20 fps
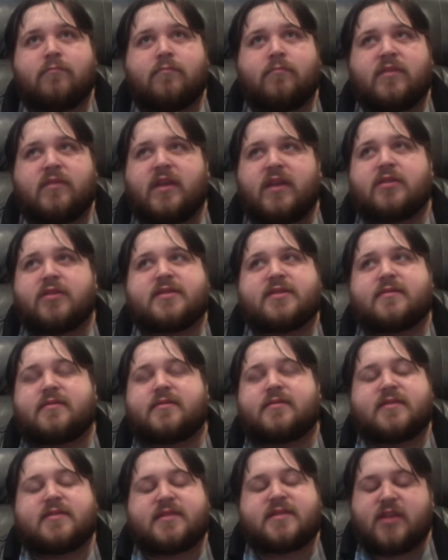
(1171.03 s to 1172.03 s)
there's
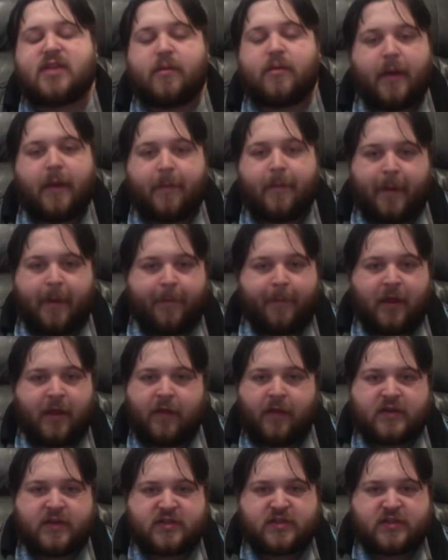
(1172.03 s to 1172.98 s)
so many people out there,